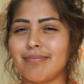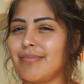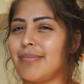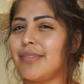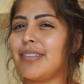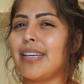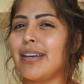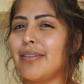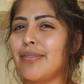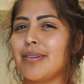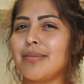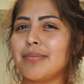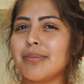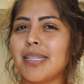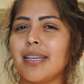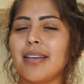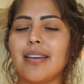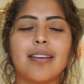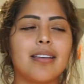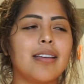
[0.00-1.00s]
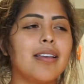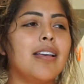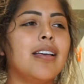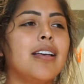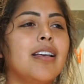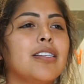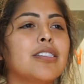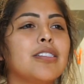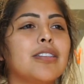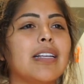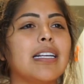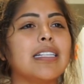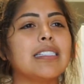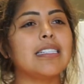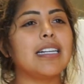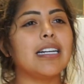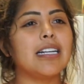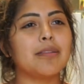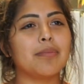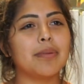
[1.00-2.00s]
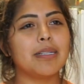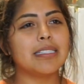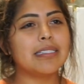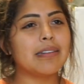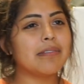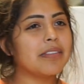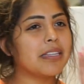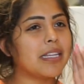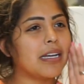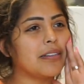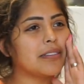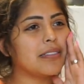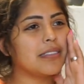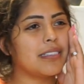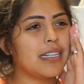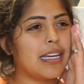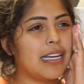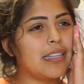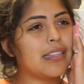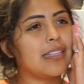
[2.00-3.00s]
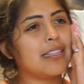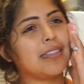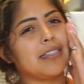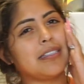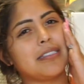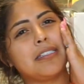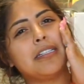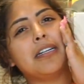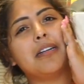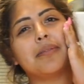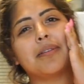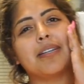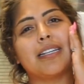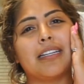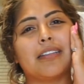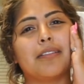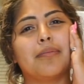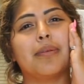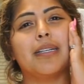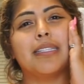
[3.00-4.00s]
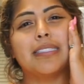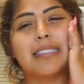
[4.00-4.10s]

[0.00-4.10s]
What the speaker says: You get what I'm saying? So last year I had to pay $7,000. I think this year I'm gonna have to pay